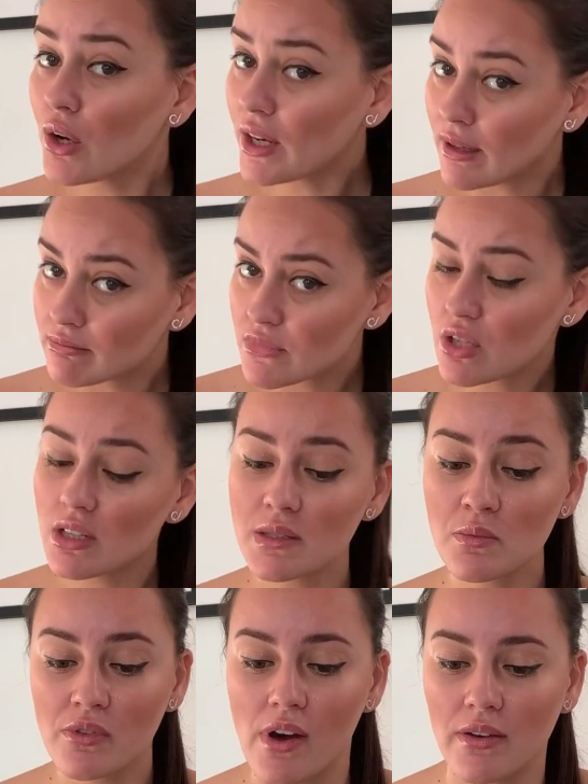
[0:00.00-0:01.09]
okay so
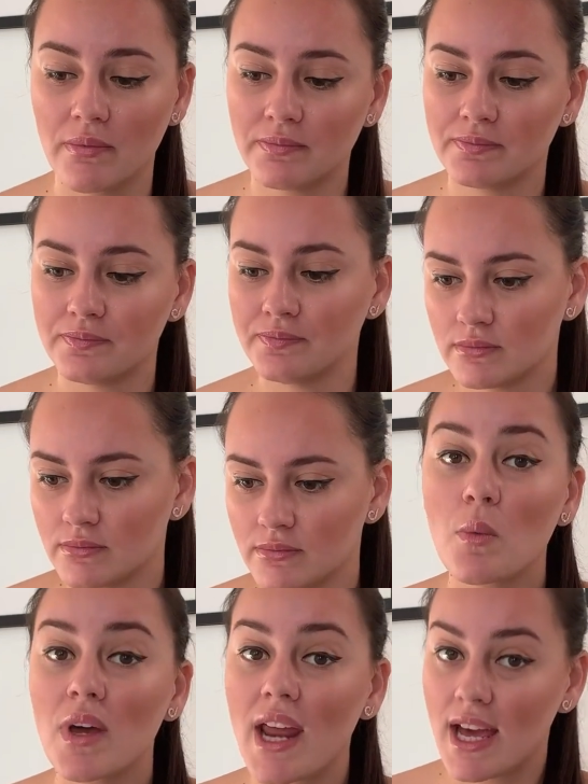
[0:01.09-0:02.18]
let's move on
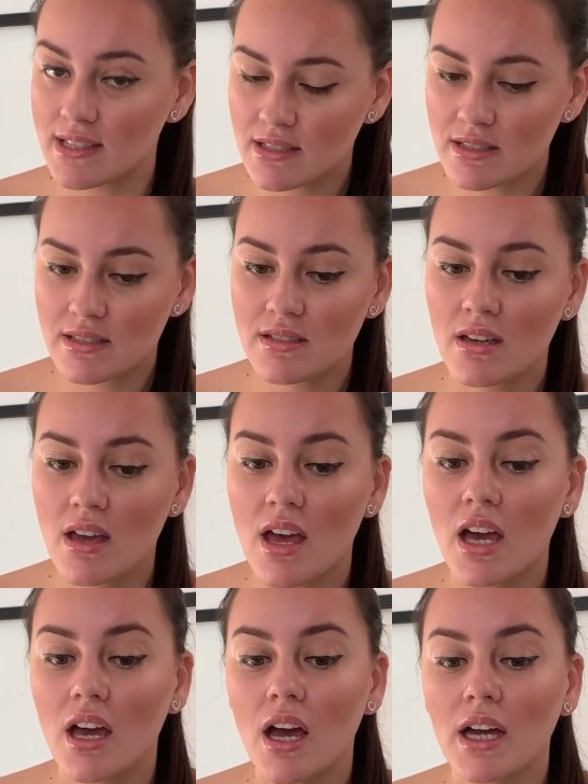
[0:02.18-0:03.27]
someone asks
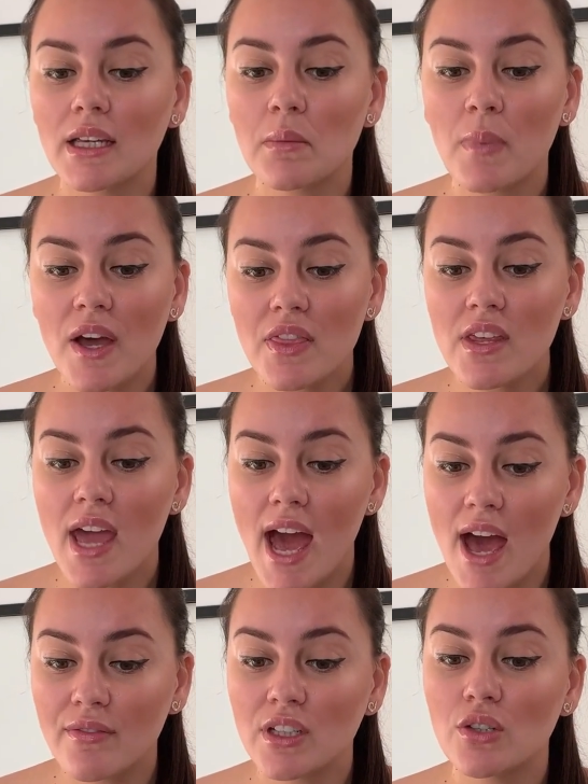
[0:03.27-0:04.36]
uh, can python
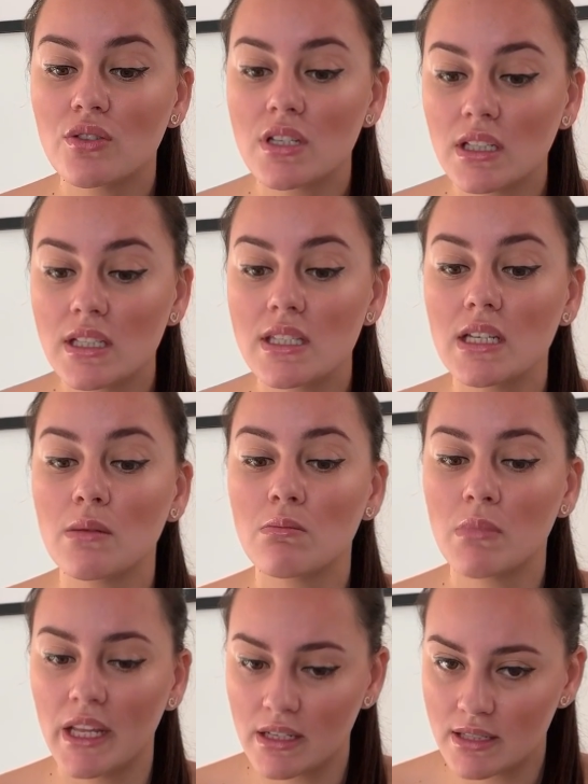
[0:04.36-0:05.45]
have any utility
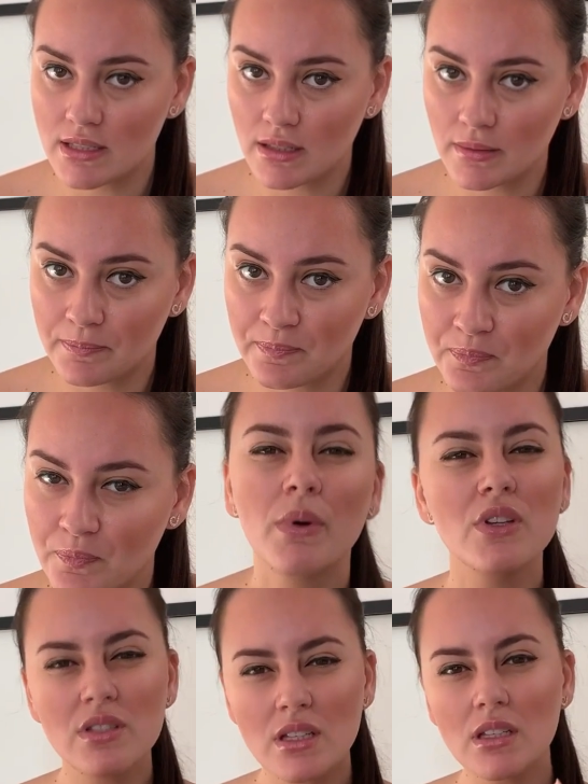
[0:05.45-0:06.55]
in medicine
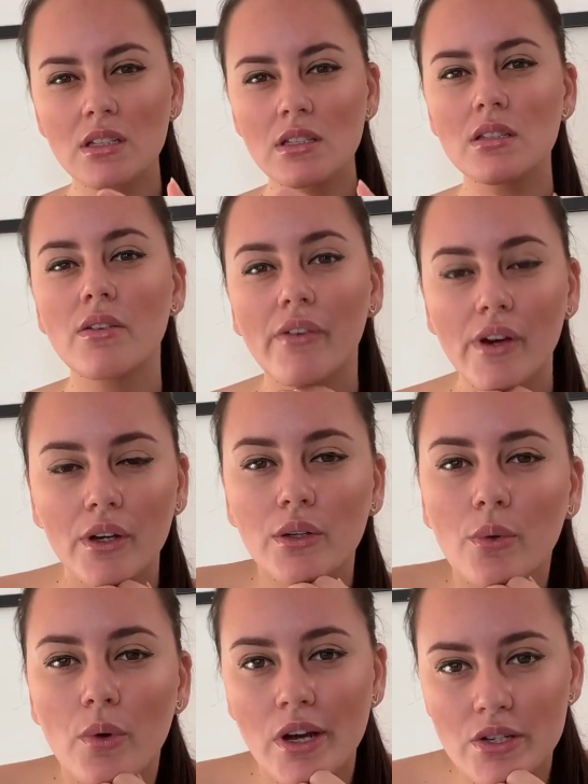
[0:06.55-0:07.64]
well you see this is a very
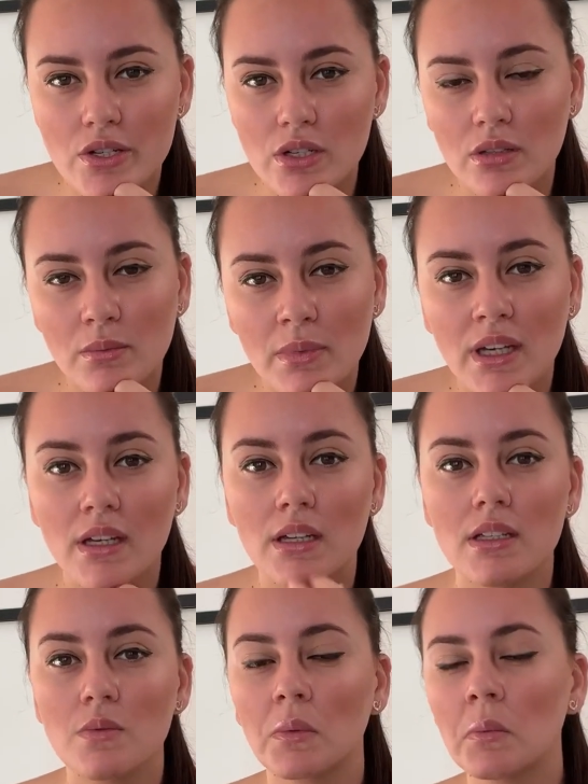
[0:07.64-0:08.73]
good question
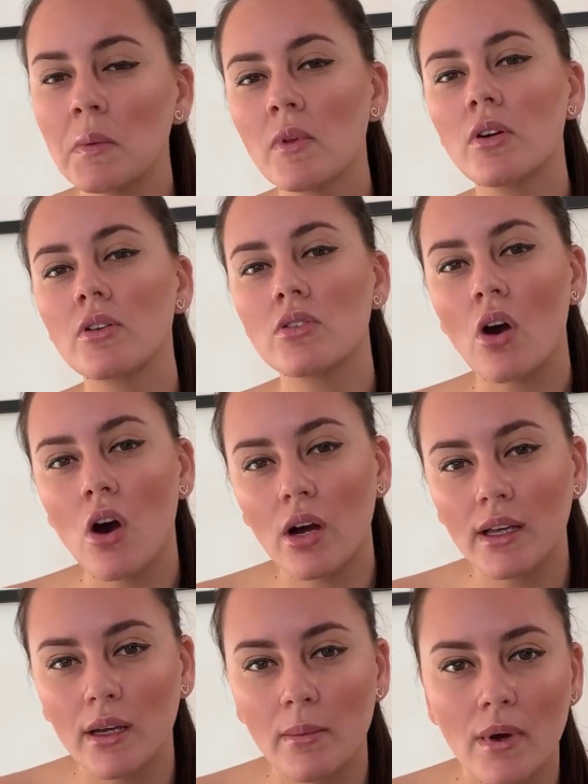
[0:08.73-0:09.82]
because when people are
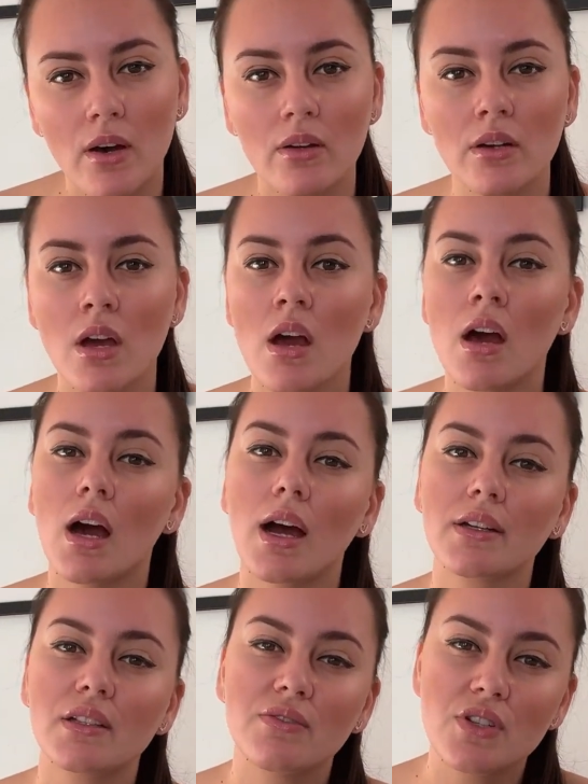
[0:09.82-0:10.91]
talking about
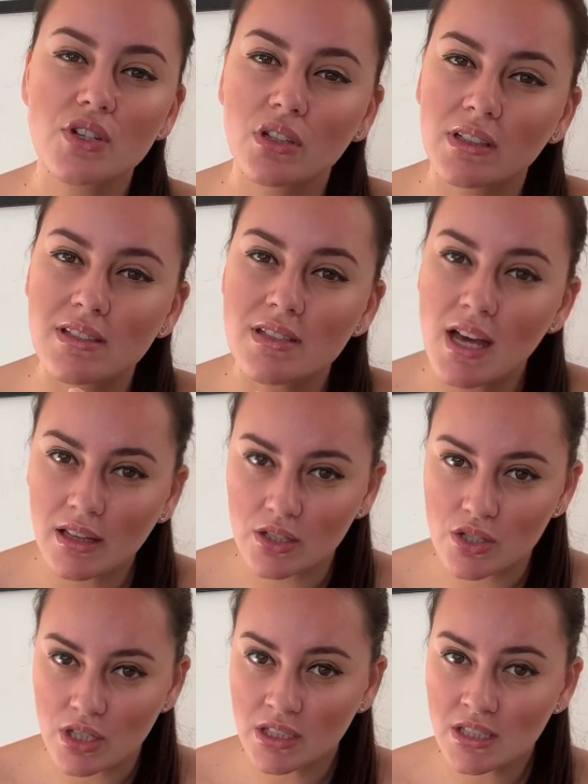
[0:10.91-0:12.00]
artificial
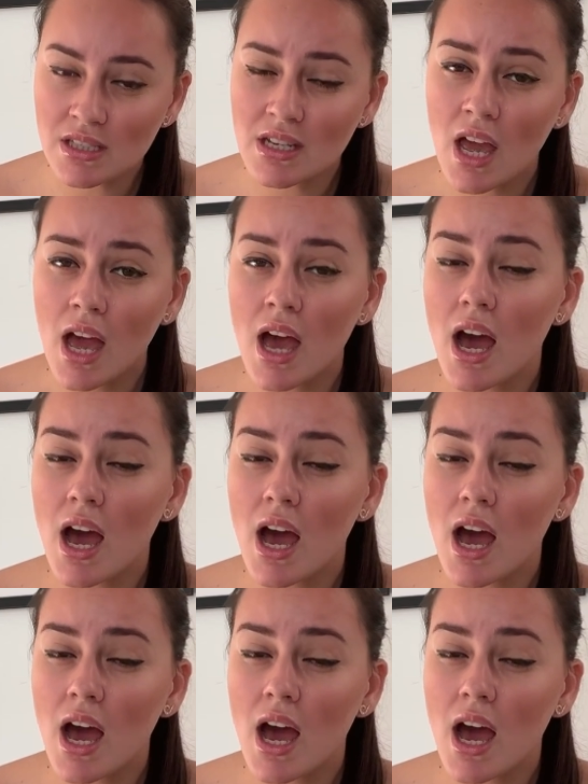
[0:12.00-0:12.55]
intelligence